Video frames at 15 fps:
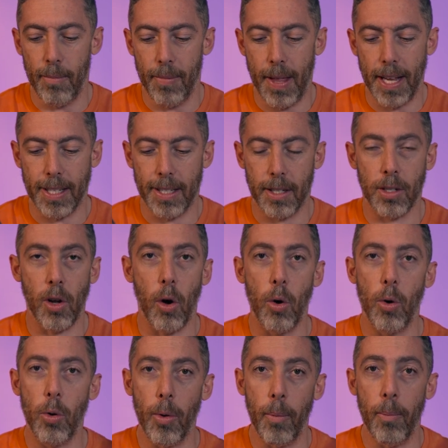that's
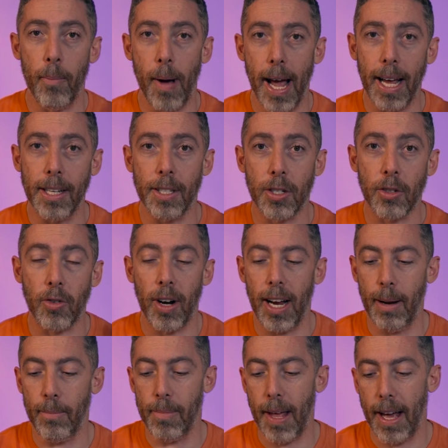so
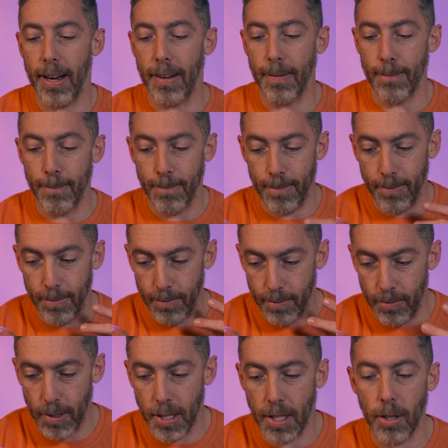mainstream that
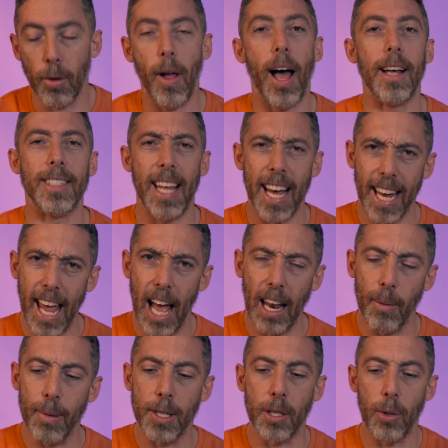still has that
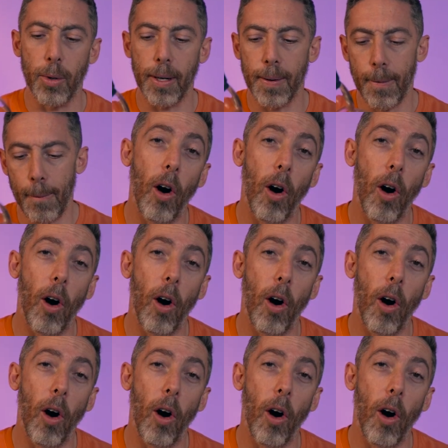caliber to it.